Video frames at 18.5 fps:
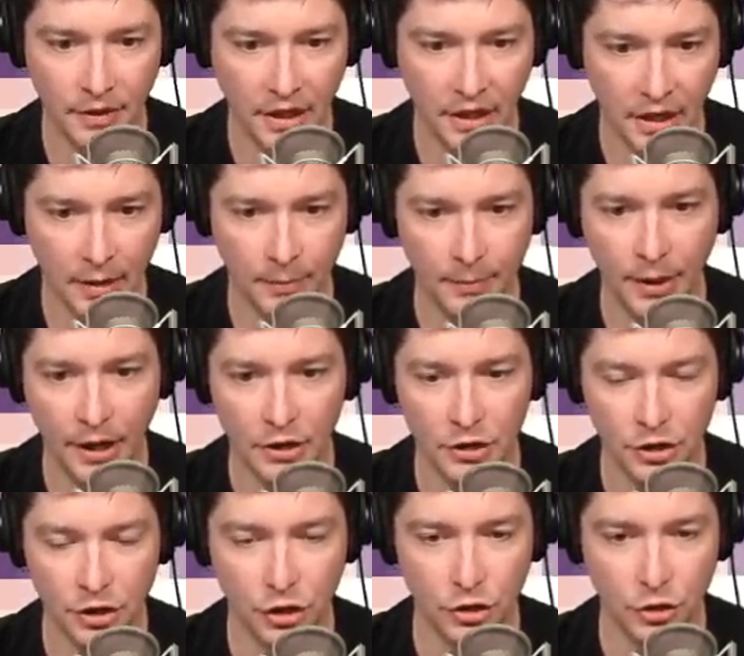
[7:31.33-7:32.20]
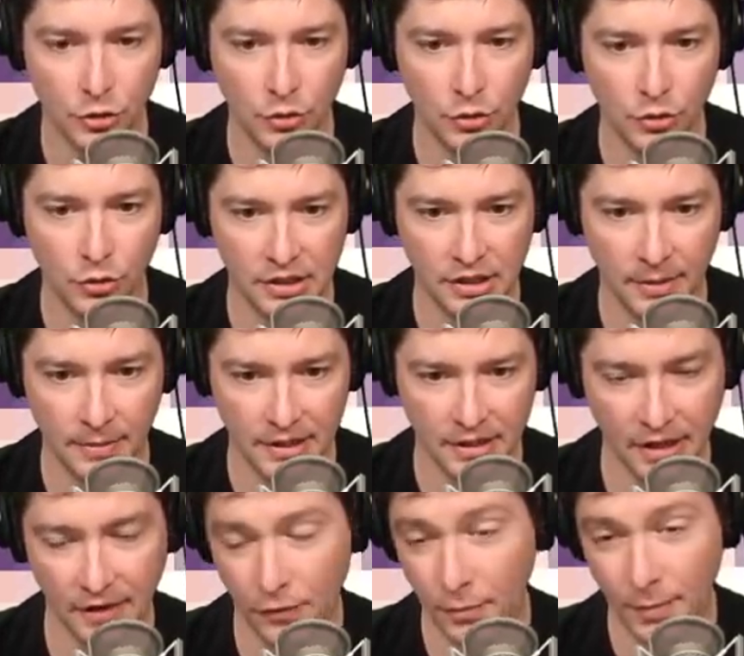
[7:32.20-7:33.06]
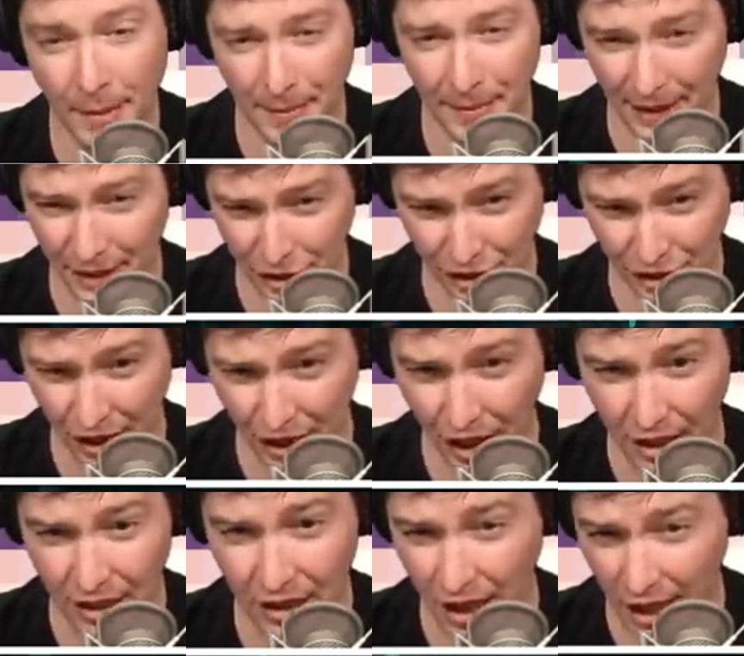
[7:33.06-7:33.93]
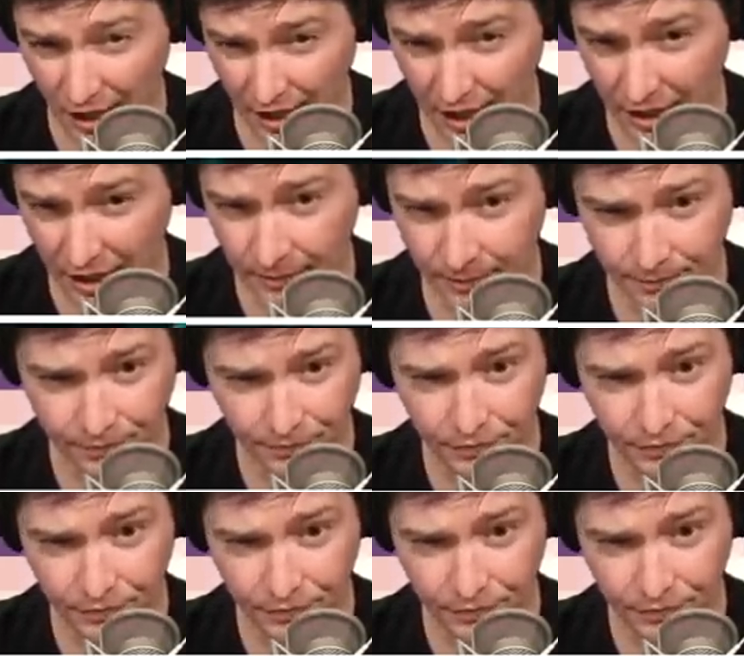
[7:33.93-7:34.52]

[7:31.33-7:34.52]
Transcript: Compared to some of the stuff, or maybe I just got unlucky